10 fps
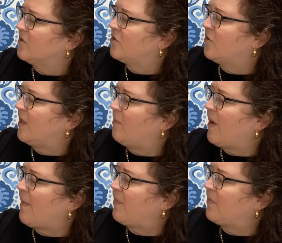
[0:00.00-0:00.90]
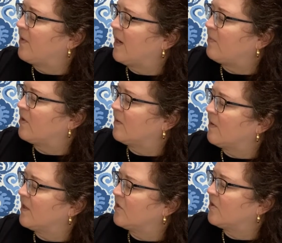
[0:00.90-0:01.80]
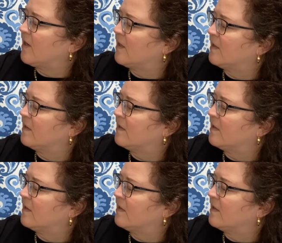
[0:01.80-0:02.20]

Chuti wept when I put him on the truck.